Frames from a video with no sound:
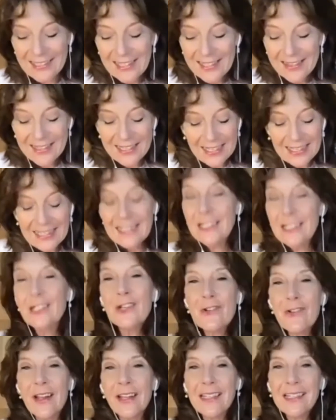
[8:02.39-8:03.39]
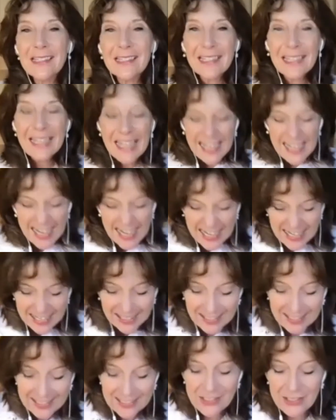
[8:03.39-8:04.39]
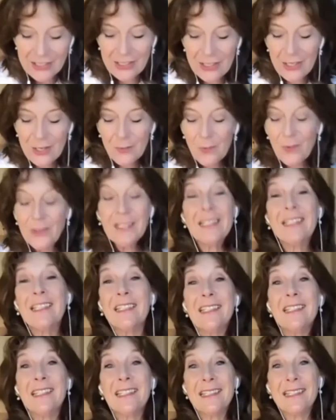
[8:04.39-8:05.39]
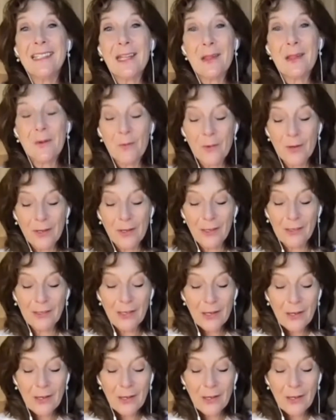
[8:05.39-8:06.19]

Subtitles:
that I needed to write in English what it is to see the world